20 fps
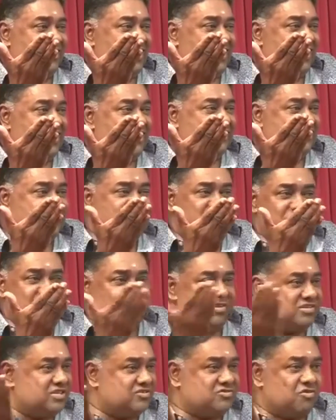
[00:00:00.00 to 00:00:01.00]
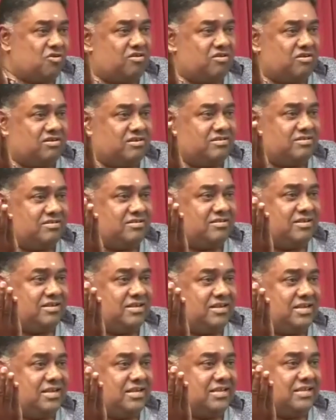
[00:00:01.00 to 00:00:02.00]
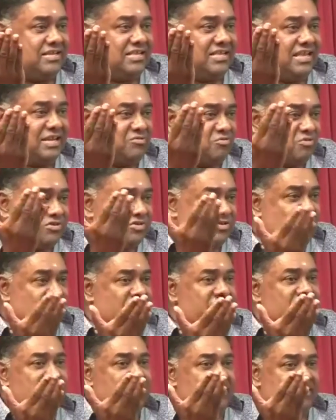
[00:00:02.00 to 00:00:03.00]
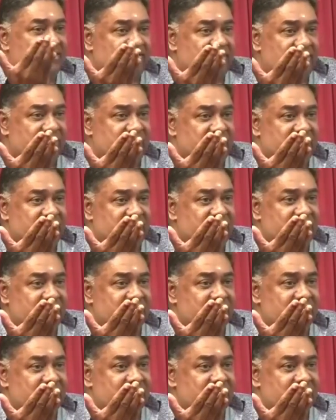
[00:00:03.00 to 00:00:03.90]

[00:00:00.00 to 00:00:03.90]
And he said, because it's wrong. That was not the agreement.